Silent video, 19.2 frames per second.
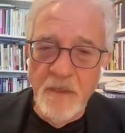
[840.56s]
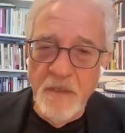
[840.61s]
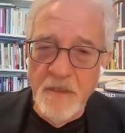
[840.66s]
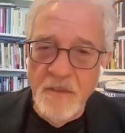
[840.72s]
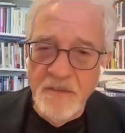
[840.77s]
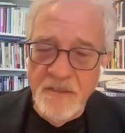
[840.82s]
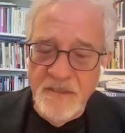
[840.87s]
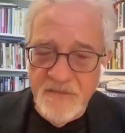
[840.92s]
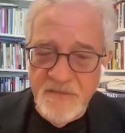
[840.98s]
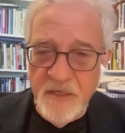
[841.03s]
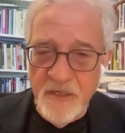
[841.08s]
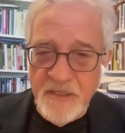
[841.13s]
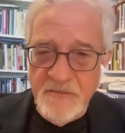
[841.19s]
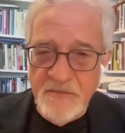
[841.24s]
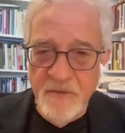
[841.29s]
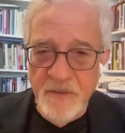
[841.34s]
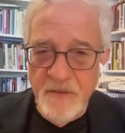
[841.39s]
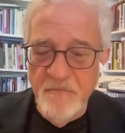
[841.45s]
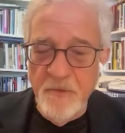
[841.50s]

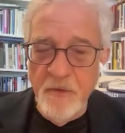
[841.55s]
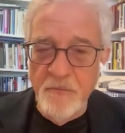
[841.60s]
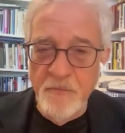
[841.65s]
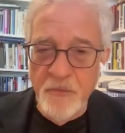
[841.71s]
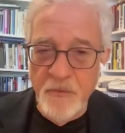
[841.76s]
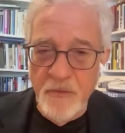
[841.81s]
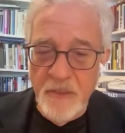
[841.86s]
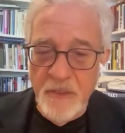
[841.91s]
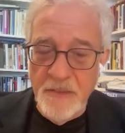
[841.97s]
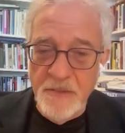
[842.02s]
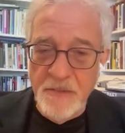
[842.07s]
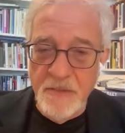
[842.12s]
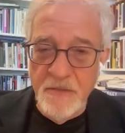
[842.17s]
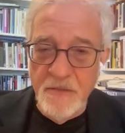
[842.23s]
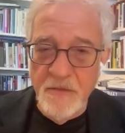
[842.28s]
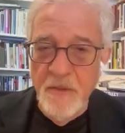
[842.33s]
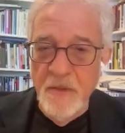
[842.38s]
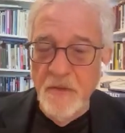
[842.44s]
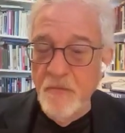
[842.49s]
displacement of
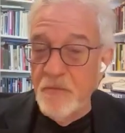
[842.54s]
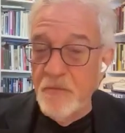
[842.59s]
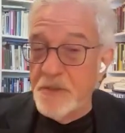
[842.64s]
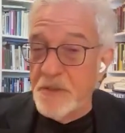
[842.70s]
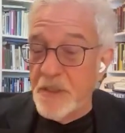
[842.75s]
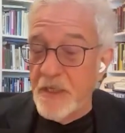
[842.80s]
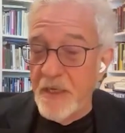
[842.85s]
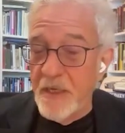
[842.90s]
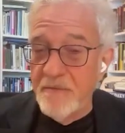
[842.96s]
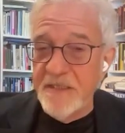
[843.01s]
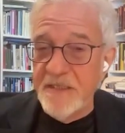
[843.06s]
population, which comes